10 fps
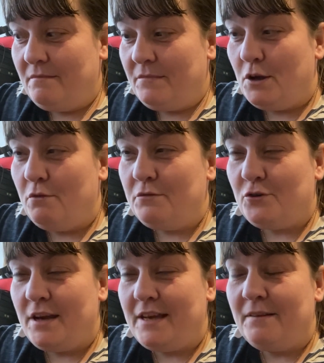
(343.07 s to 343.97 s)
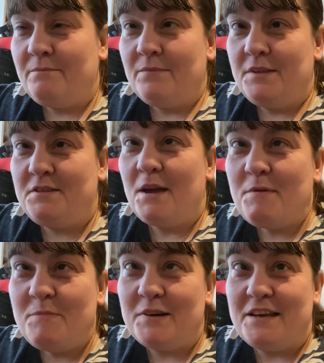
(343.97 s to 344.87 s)
No, try again.
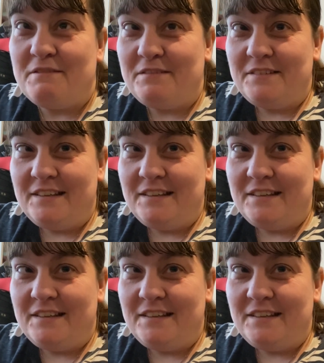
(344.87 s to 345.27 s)
Semi-breve.